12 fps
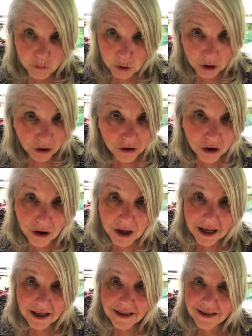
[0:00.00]
with all the
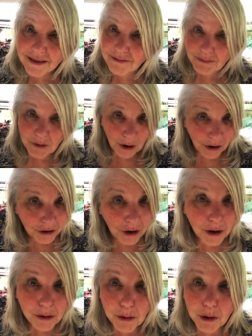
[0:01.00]
heartache, all the
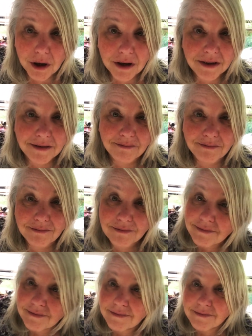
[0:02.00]
hard work,
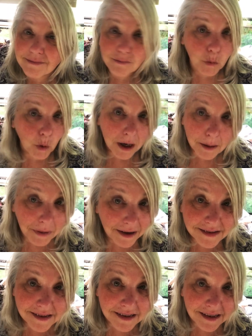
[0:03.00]
why a
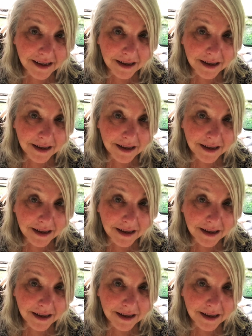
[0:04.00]
bus?